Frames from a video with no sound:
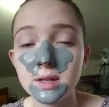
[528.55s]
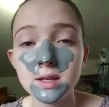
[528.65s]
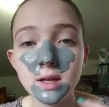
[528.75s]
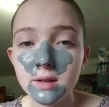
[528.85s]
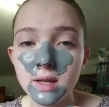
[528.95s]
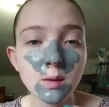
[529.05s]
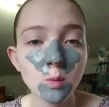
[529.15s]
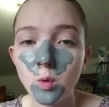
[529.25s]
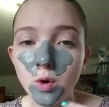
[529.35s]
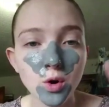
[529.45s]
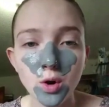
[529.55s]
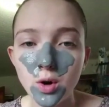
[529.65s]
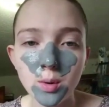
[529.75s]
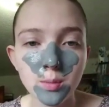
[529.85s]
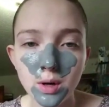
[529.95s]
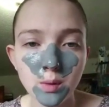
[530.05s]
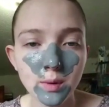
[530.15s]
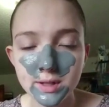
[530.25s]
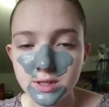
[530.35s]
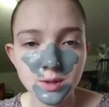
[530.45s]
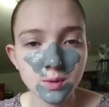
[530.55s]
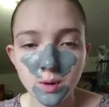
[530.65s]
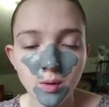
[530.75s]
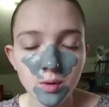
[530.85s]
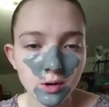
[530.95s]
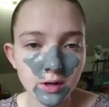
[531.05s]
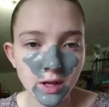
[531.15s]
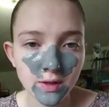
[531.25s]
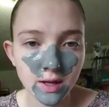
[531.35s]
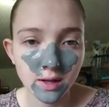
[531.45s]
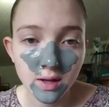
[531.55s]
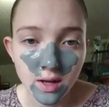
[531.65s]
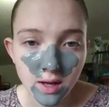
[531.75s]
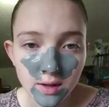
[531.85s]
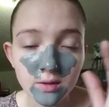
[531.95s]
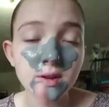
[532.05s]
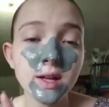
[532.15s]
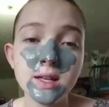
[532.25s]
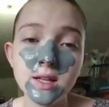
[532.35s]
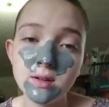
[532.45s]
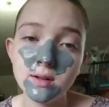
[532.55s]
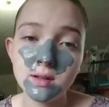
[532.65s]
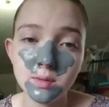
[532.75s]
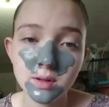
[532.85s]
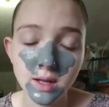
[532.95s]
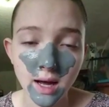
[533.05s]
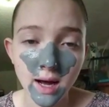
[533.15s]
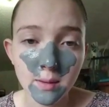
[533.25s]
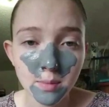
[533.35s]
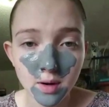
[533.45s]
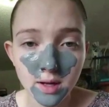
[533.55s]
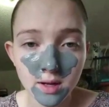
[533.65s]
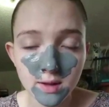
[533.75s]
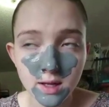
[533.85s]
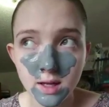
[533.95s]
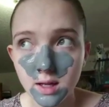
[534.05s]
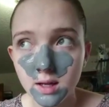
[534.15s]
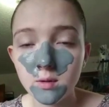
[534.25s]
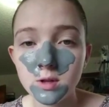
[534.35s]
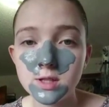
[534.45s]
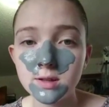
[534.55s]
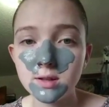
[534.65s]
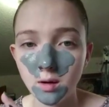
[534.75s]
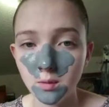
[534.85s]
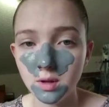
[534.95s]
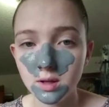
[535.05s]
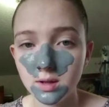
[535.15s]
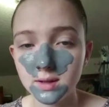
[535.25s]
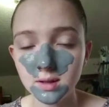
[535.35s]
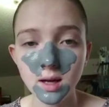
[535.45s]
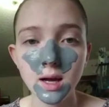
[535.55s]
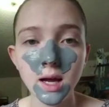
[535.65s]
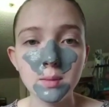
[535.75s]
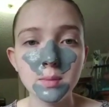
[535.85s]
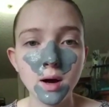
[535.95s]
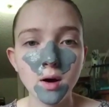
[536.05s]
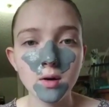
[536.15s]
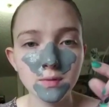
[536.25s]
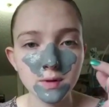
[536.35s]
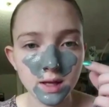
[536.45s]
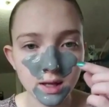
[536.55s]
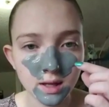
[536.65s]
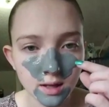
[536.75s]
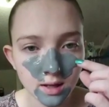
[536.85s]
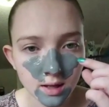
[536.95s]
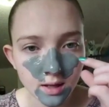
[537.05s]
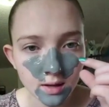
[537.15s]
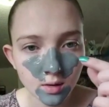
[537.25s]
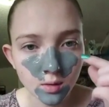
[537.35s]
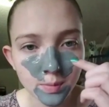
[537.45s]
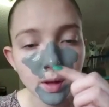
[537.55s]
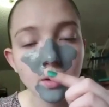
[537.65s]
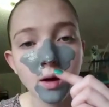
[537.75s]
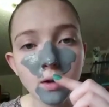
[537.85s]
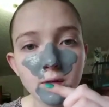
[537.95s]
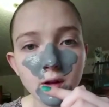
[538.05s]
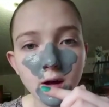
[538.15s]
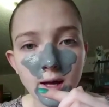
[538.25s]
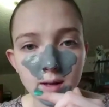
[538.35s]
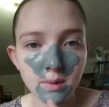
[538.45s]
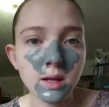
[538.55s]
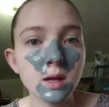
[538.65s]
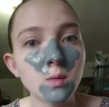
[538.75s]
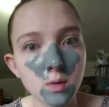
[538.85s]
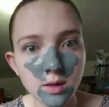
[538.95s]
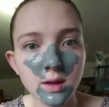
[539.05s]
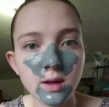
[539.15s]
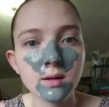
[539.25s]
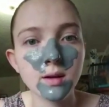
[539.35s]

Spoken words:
It doesn't like warm or it wasn't too cold or anything. The only thing I did notice was the eye burning thing, which is not really a good sign, but hopefully it'll peel off a lot and make it worth it.